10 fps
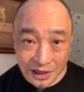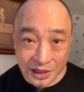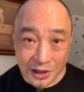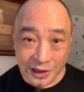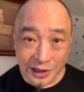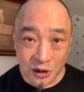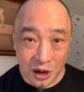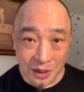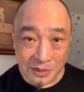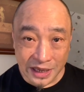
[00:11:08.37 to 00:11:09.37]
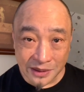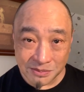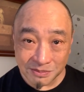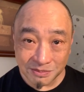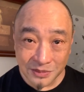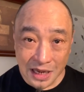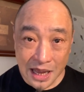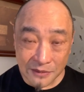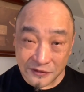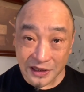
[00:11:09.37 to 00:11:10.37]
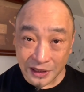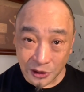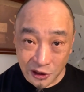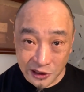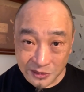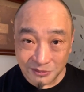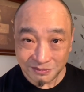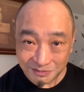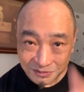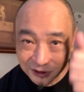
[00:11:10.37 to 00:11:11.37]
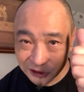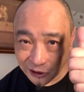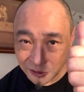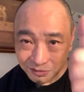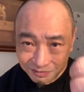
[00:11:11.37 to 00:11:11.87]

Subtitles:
Nothing can harm me. I'm feeling good. So